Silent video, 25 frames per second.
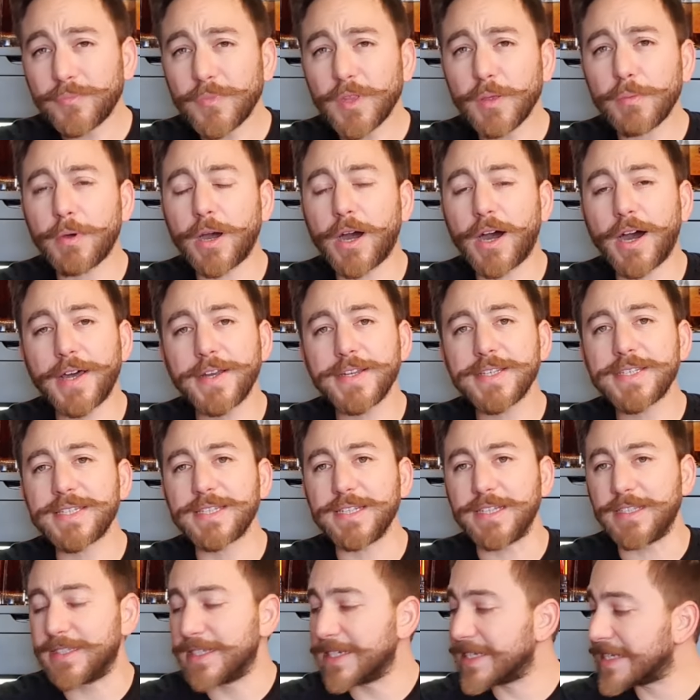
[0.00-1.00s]
But
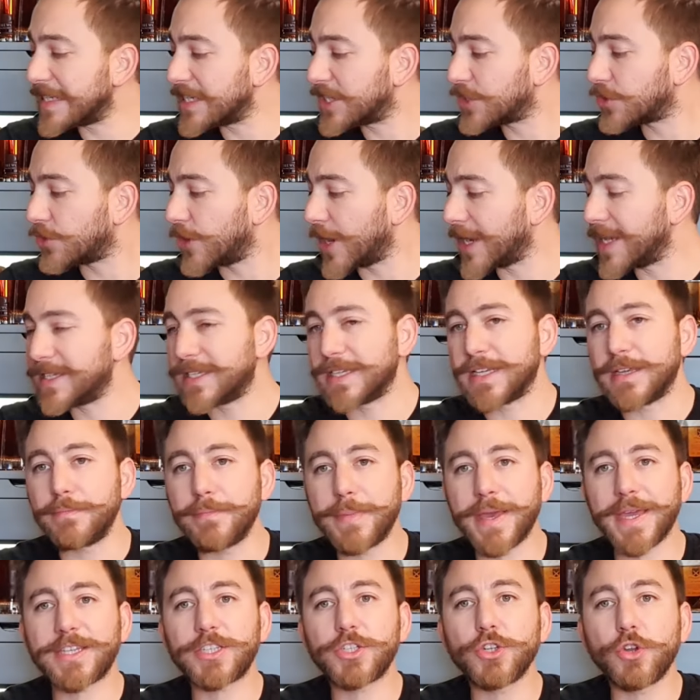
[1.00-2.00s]
honestly, this is crazy. It
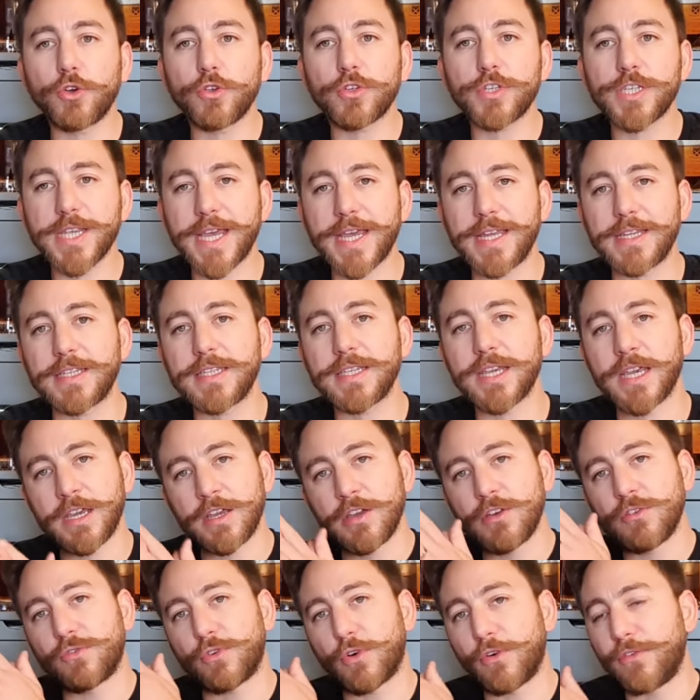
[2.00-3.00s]
makes no sense
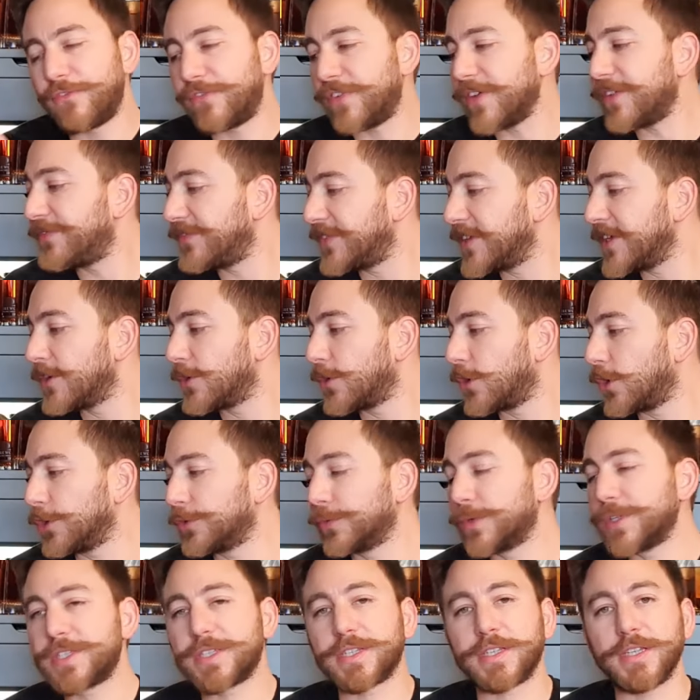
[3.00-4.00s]
for a 50-year-old
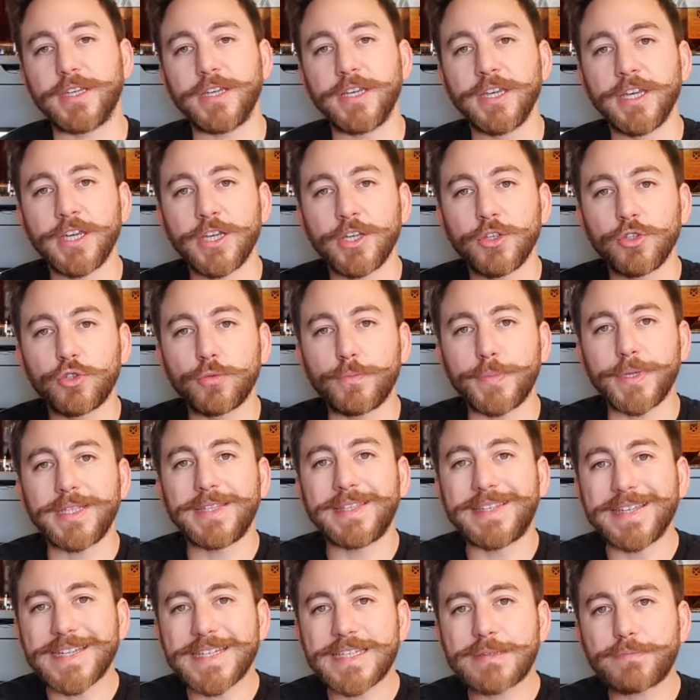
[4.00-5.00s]
whiskey to be
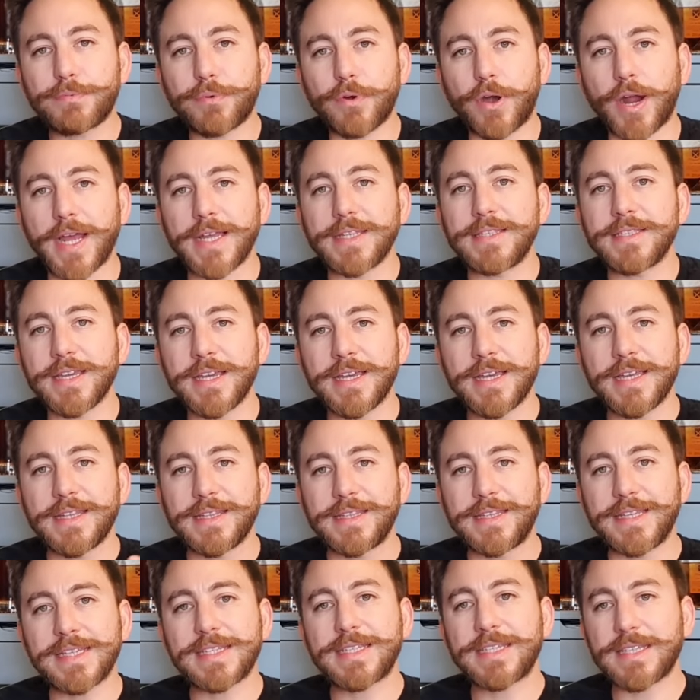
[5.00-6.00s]
this bright,
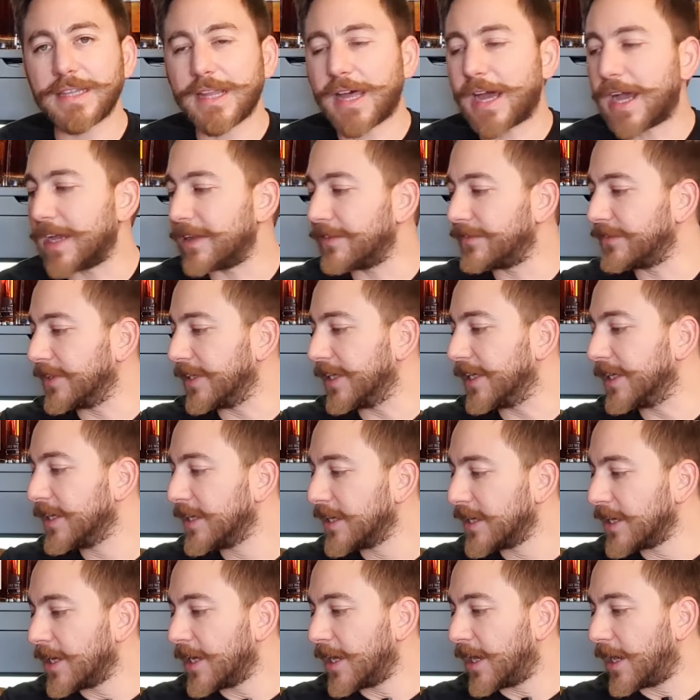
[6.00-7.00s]
this lively.
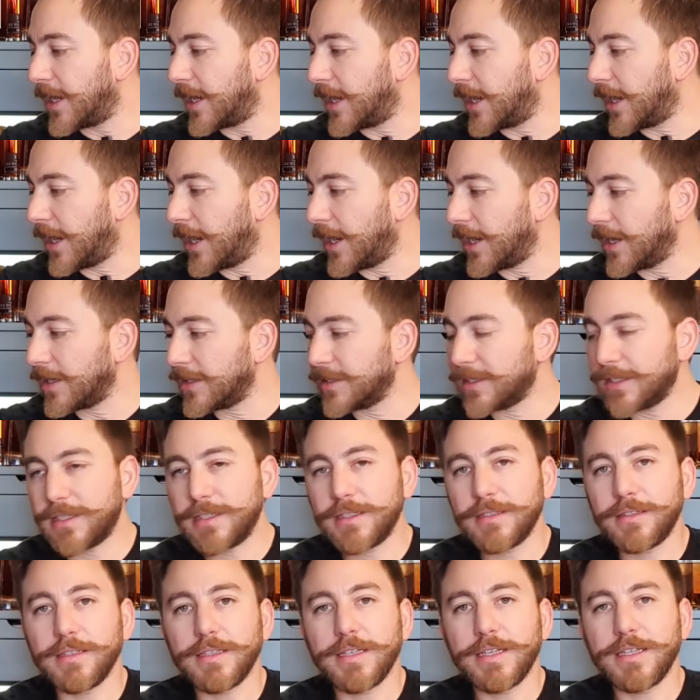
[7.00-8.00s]

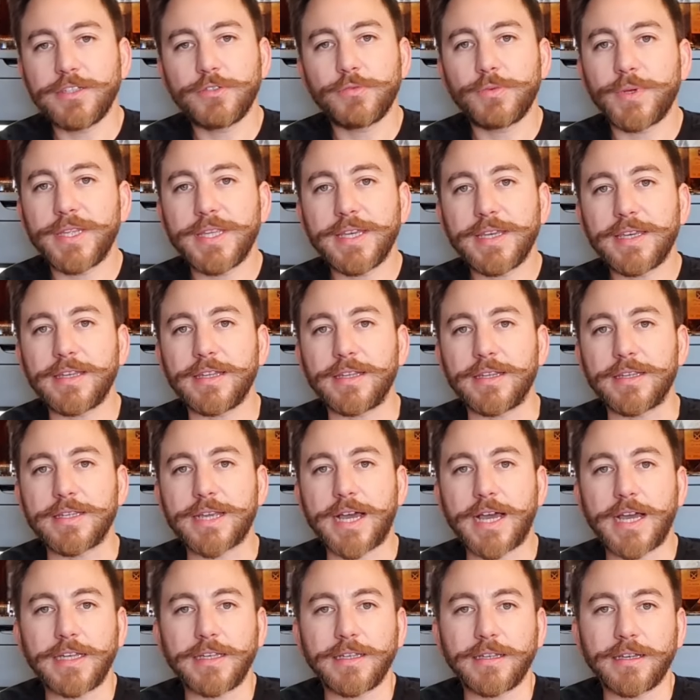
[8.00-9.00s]
It's ridiculous.
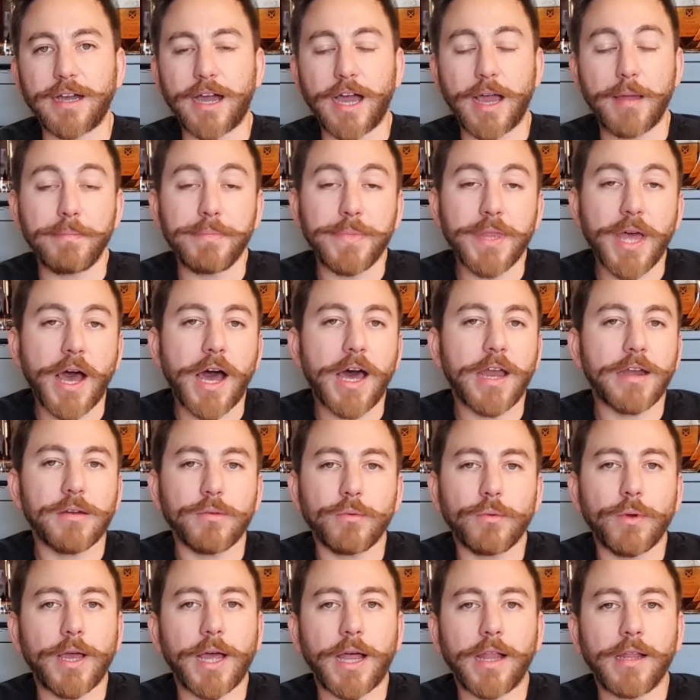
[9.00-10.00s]
I'm not
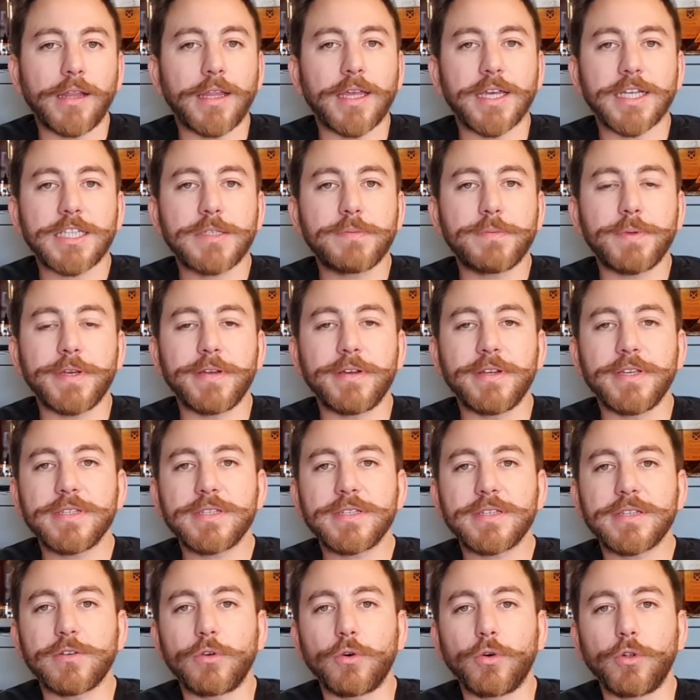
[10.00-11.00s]
well
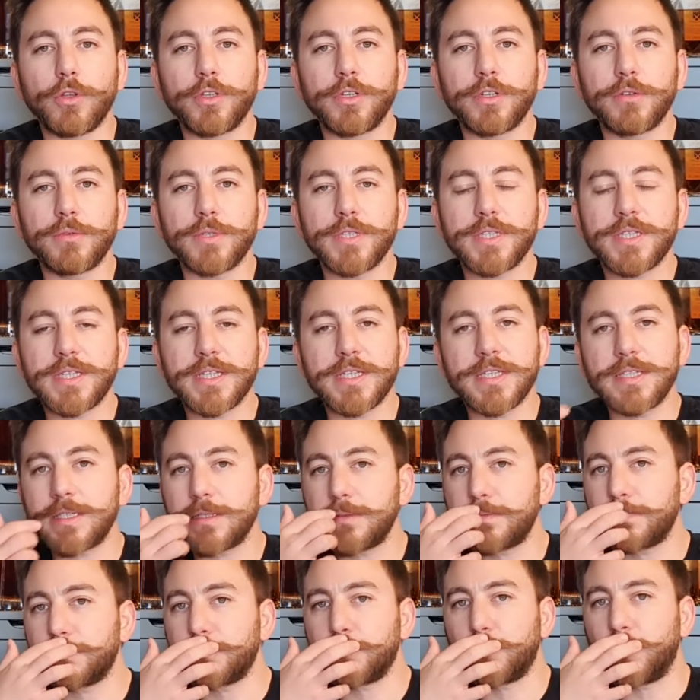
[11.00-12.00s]
experienced in older
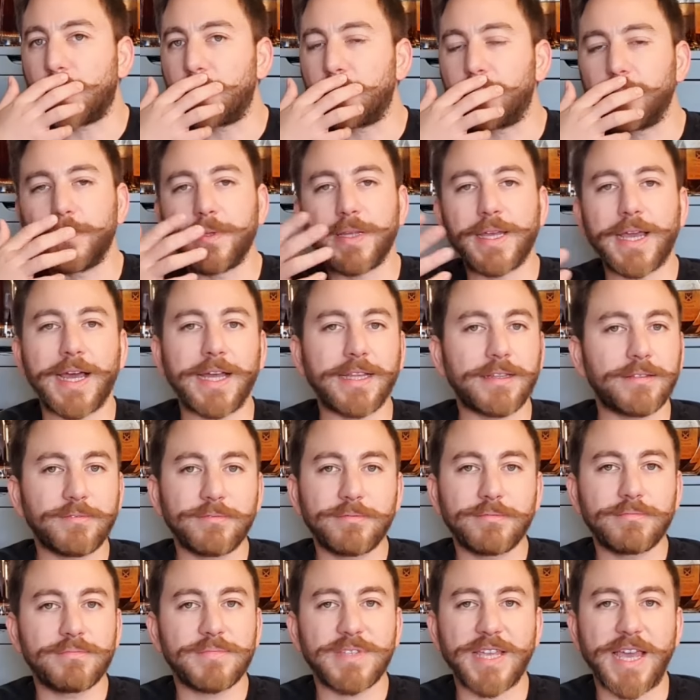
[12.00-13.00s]
whiskeys. Probably had
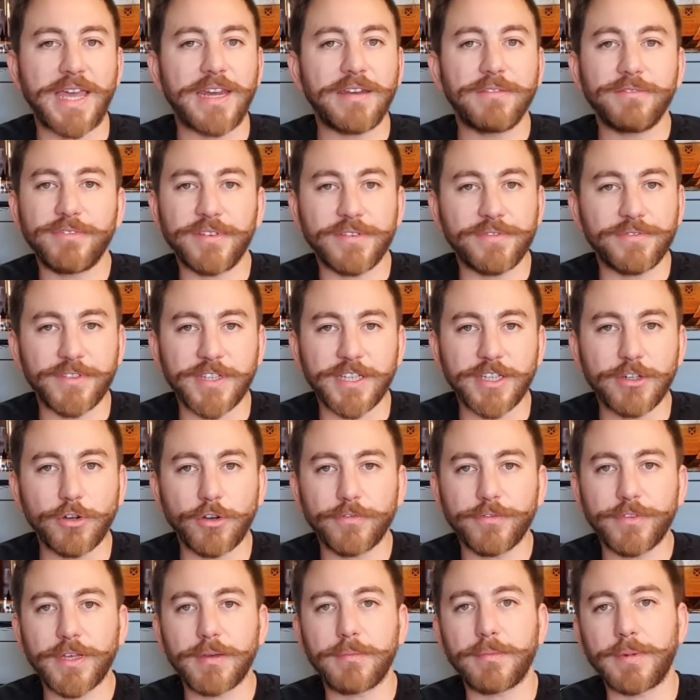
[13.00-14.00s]
10, 15
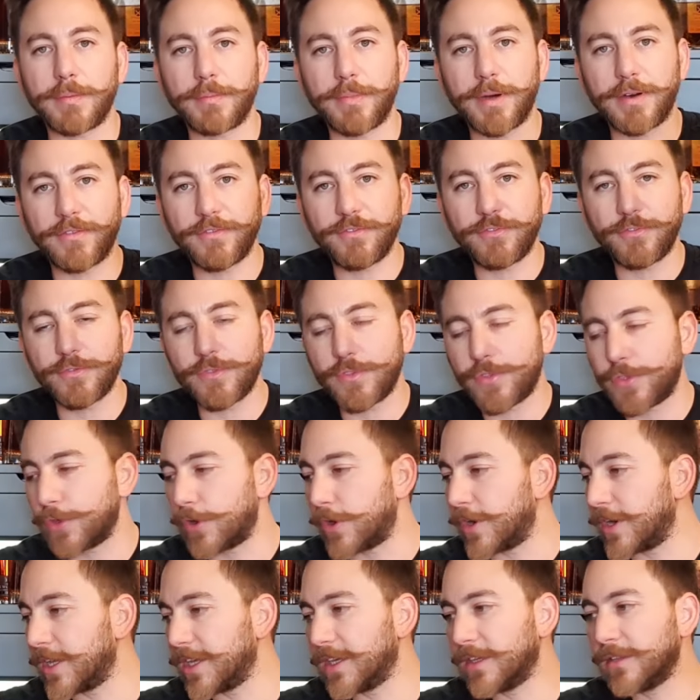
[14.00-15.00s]
of them above
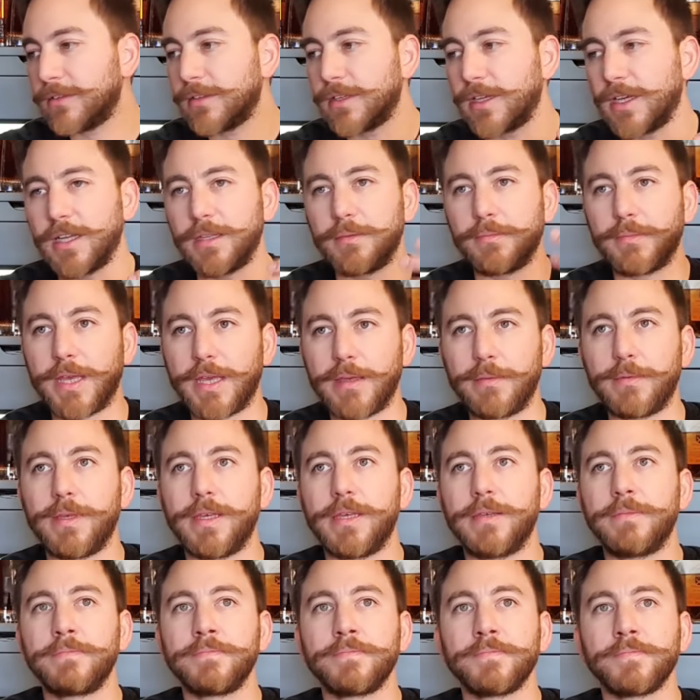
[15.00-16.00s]
30 and
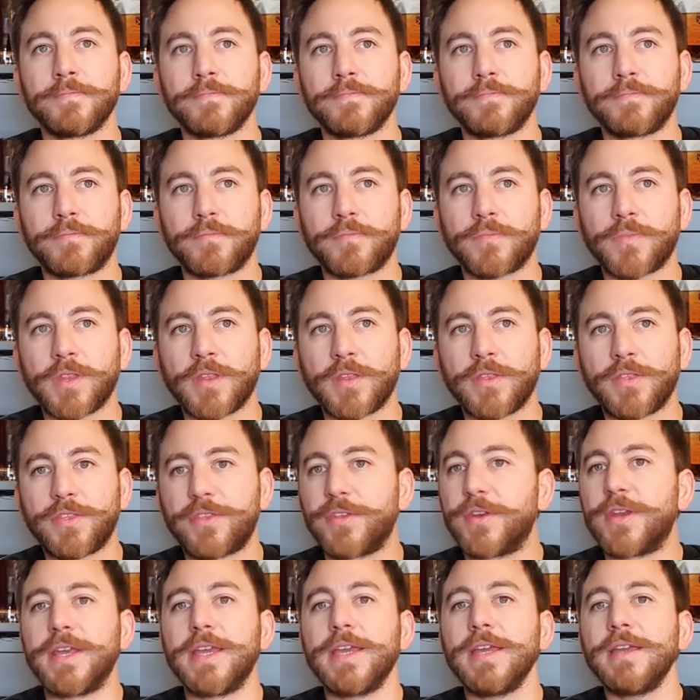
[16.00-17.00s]
maybe
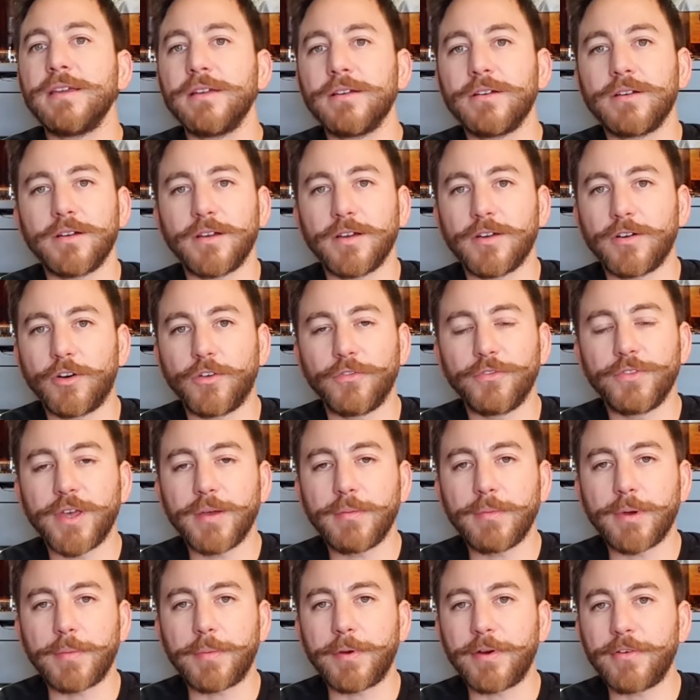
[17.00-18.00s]
3 of
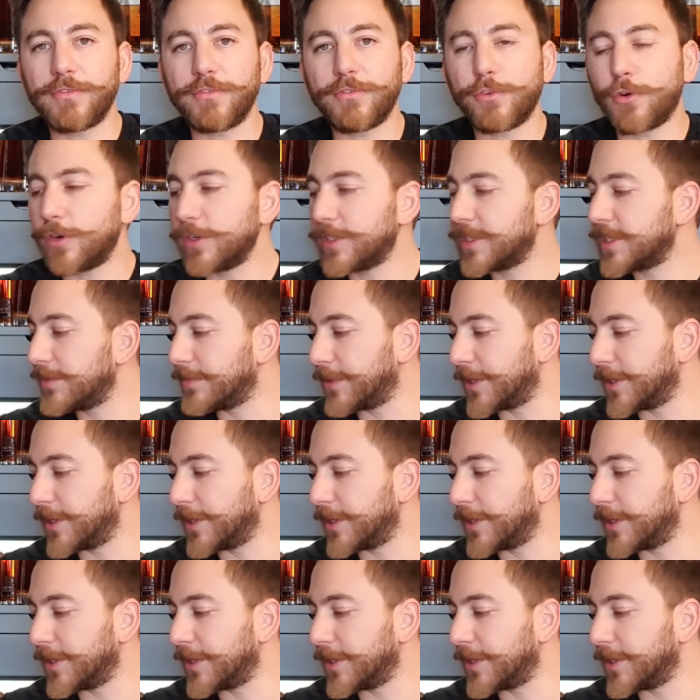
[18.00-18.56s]
them above 40,